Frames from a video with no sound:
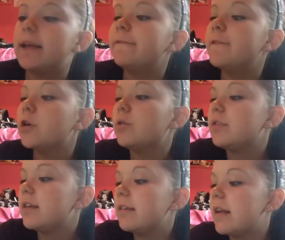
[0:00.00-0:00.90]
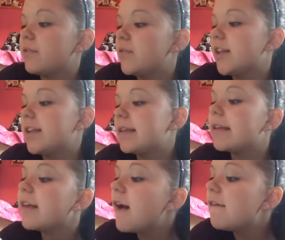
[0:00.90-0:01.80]
It focuses and everything. It
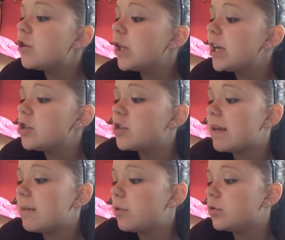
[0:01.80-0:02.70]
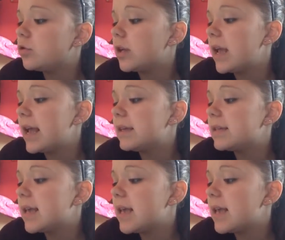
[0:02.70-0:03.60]
says full HD
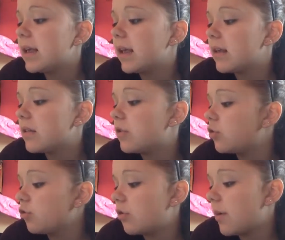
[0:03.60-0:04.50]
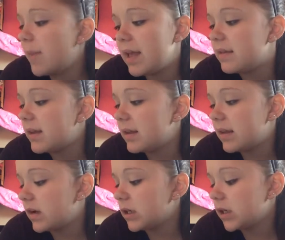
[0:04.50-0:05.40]
180 and it's just amazing,
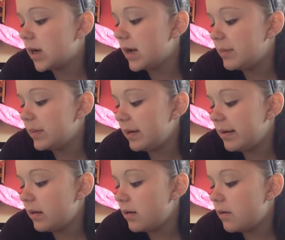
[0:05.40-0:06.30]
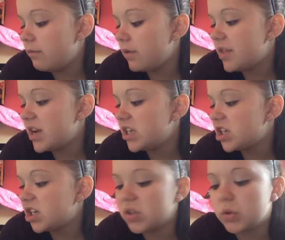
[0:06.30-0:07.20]
and I'm in love with
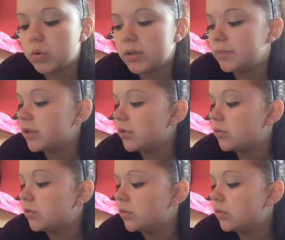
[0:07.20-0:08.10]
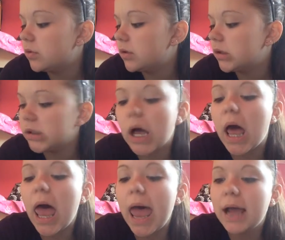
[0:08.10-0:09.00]
it. Oh, I'm so cool. Oh,
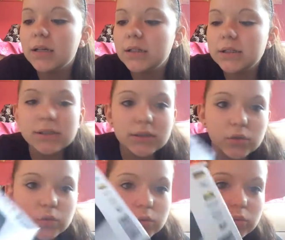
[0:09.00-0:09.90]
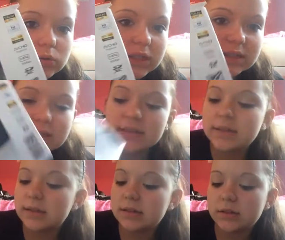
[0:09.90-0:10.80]
cool, this
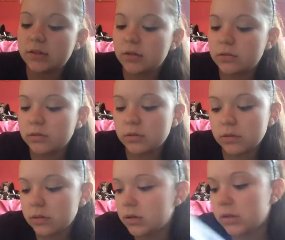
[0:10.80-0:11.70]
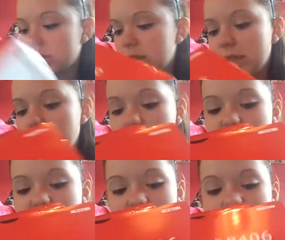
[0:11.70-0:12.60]
is so cool. Oh, I love
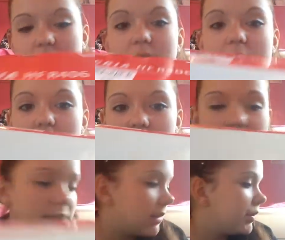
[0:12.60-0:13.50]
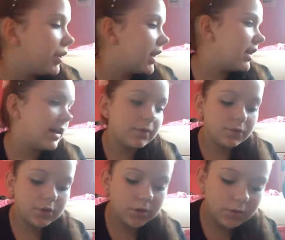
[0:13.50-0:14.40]
it, and I'm gonna get it out
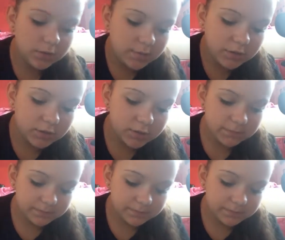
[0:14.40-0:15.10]
and show you because